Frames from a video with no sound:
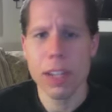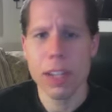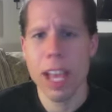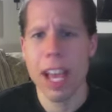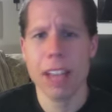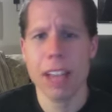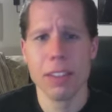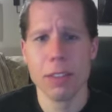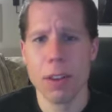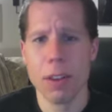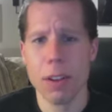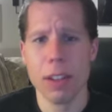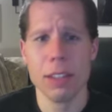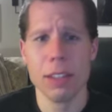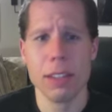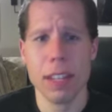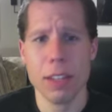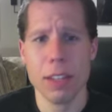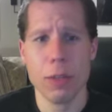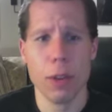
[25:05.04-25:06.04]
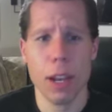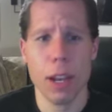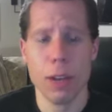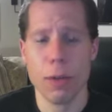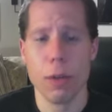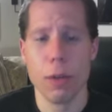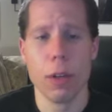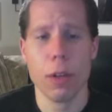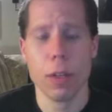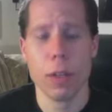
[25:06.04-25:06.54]
yeah, as long as they
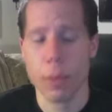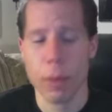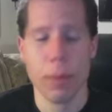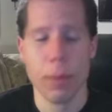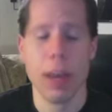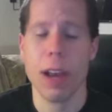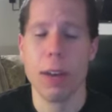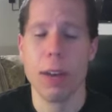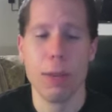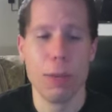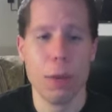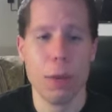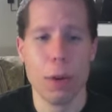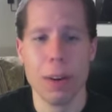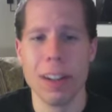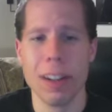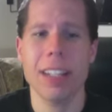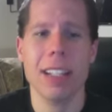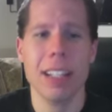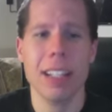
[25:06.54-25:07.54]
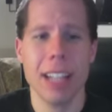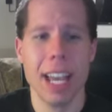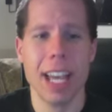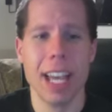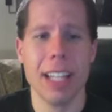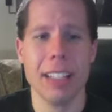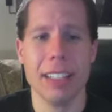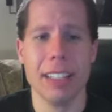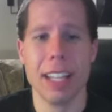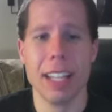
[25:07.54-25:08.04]
train for it and prepare for it,
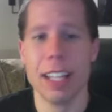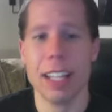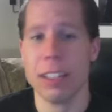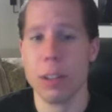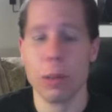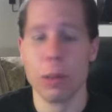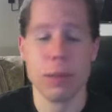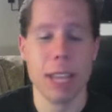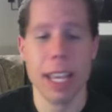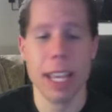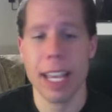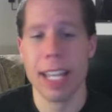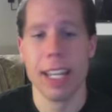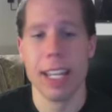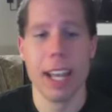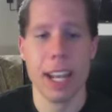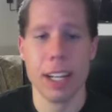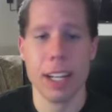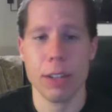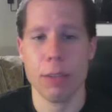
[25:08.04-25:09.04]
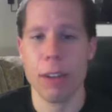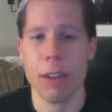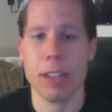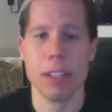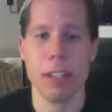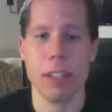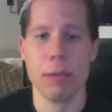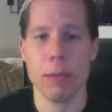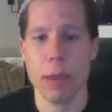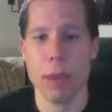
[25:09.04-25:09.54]
and don't take any kind of
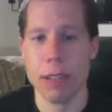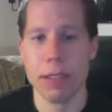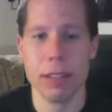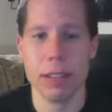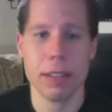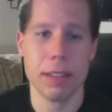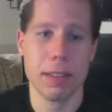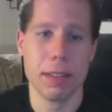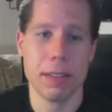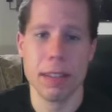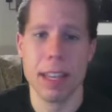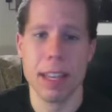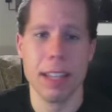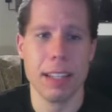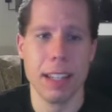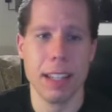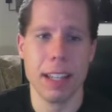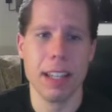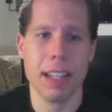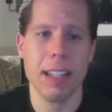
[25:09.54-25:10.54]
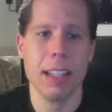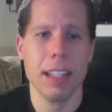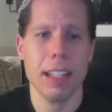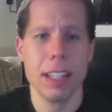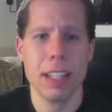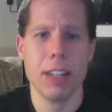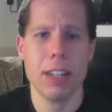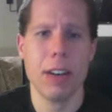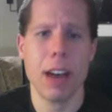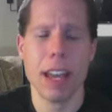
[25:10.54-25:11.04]
crazy risks, then
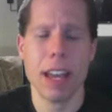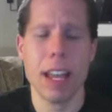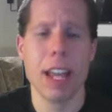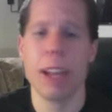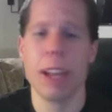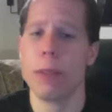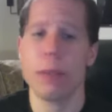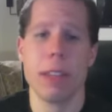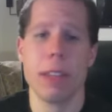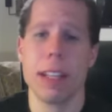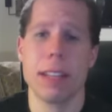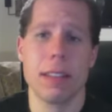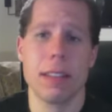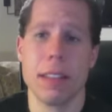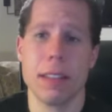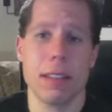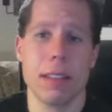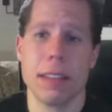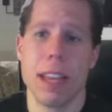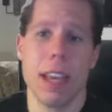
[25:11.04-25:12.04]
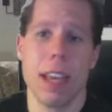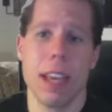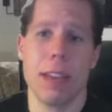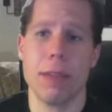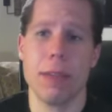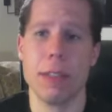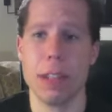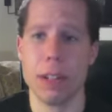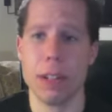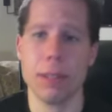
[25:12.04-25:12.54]
you know I don't think it's unsafe.
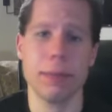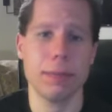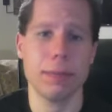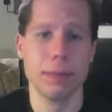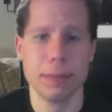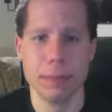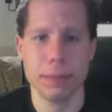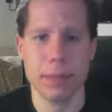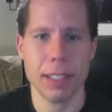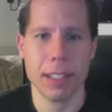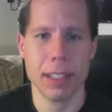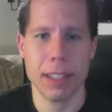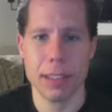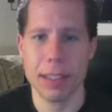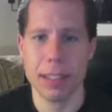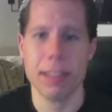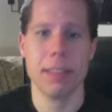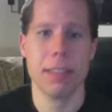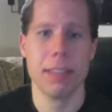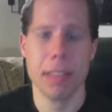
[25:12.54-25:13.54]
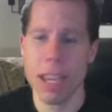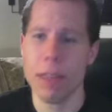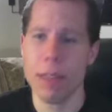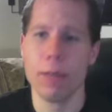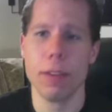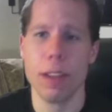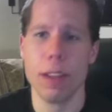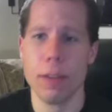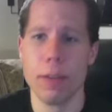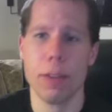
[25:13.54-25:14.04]
You know, it's
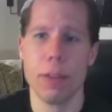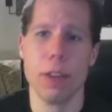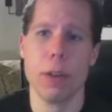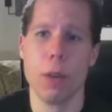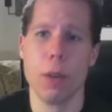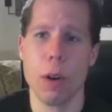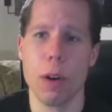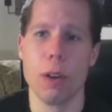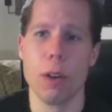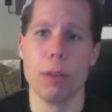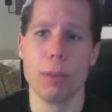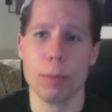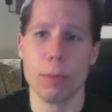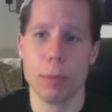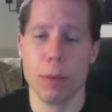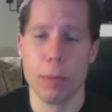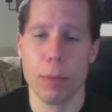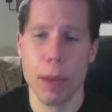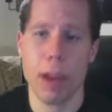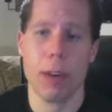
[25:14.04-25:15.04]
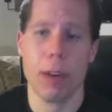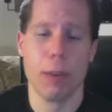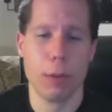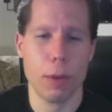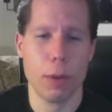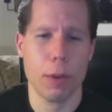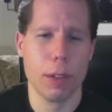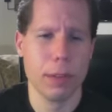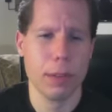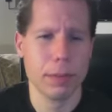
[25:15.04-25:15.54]
safe if you are prepared
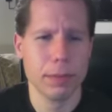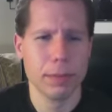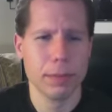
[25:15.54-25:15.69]
for it.